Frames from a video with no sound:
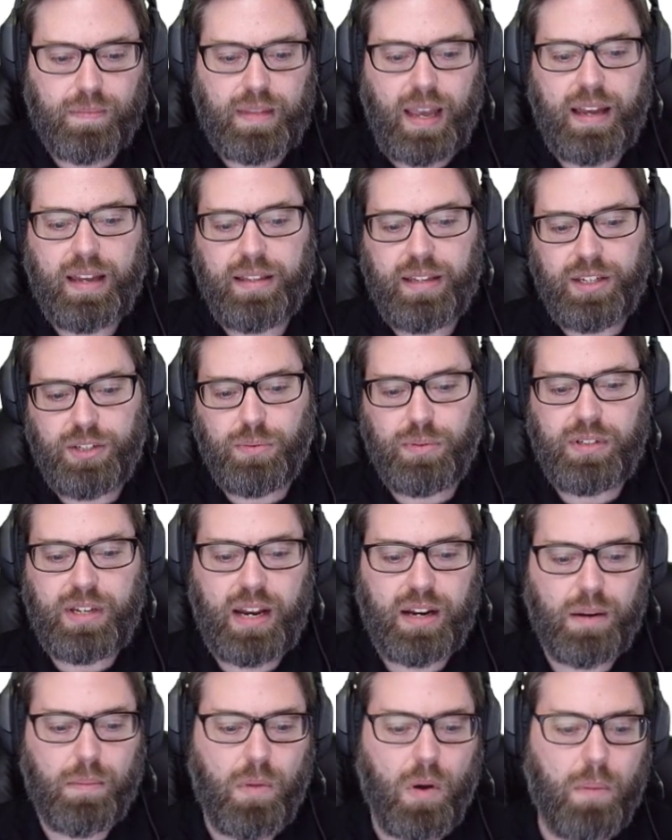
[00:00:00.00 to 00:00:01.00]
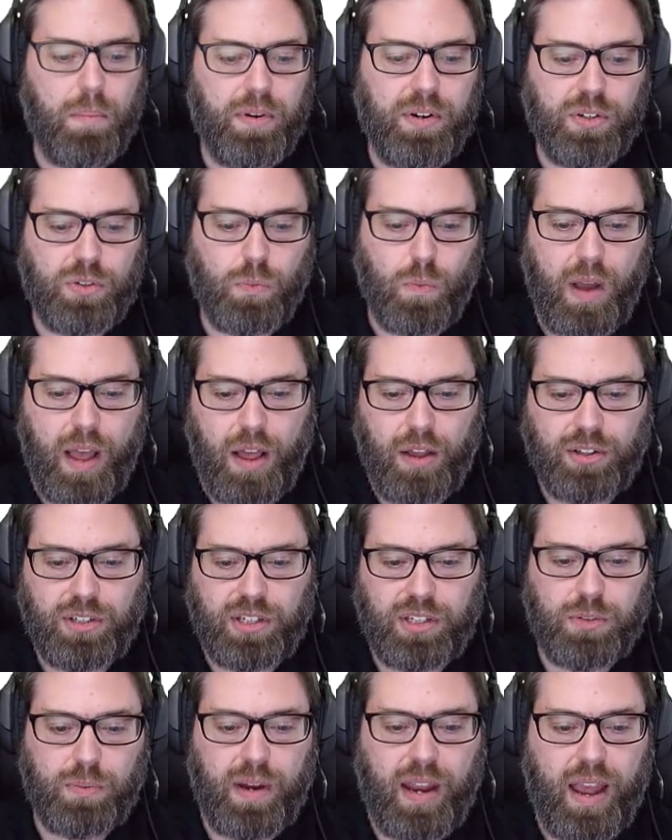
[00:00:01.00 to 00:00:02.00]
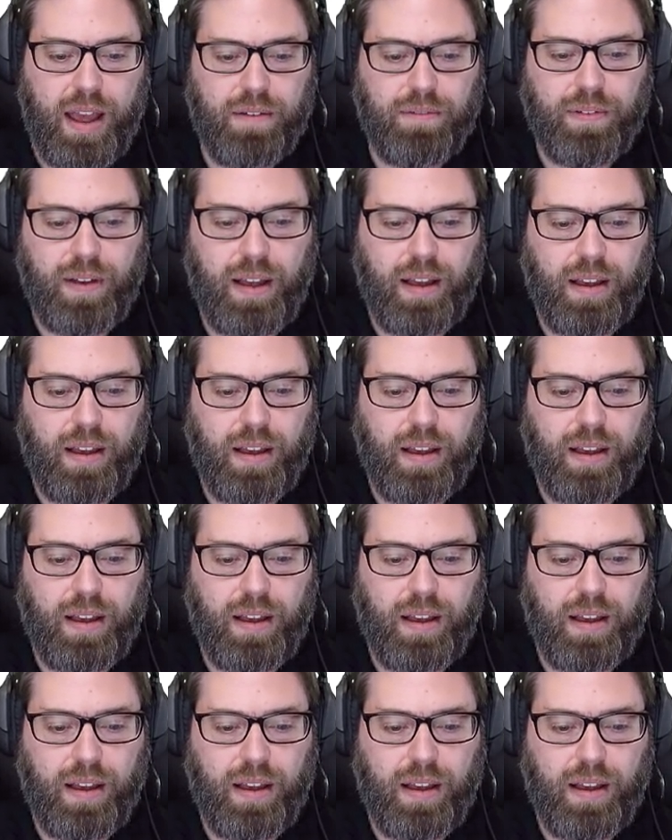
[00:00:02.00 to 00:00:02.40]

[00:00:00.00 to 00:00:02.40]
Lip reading: And this will take a moment as well, since we have